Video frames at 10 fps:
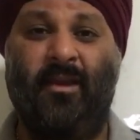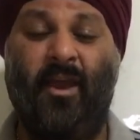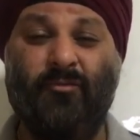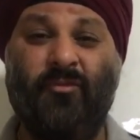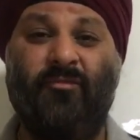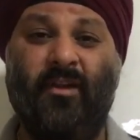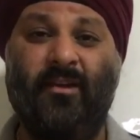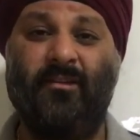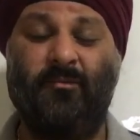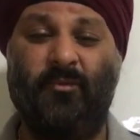Have you
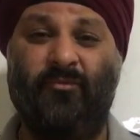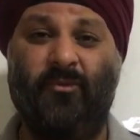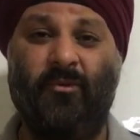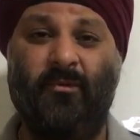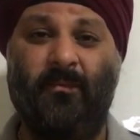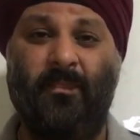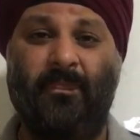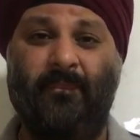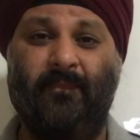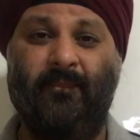felt this before?
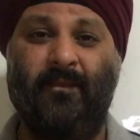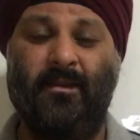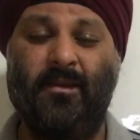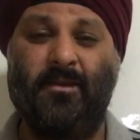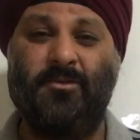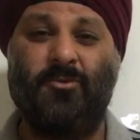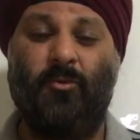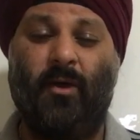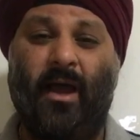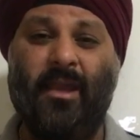So
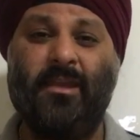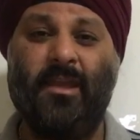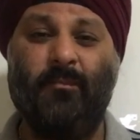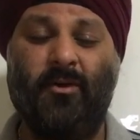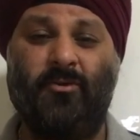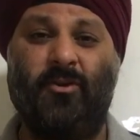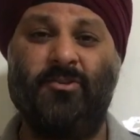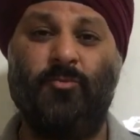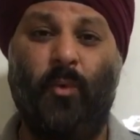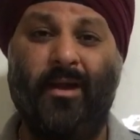I came
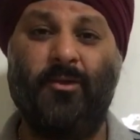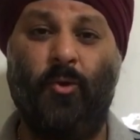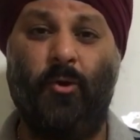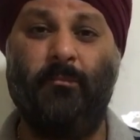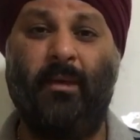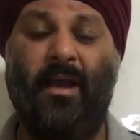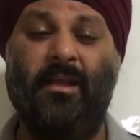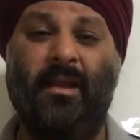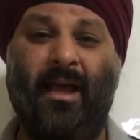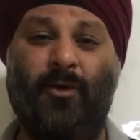across one quote by
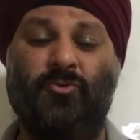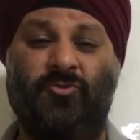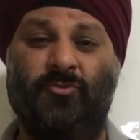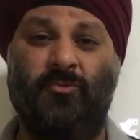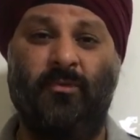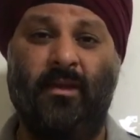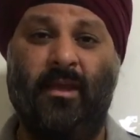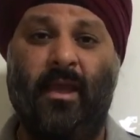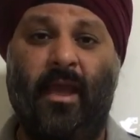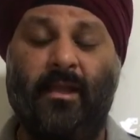Lao Tzu,
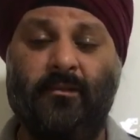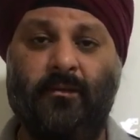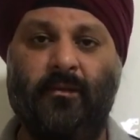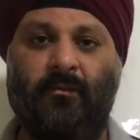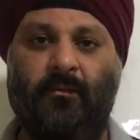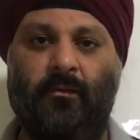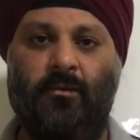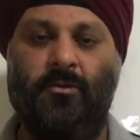and this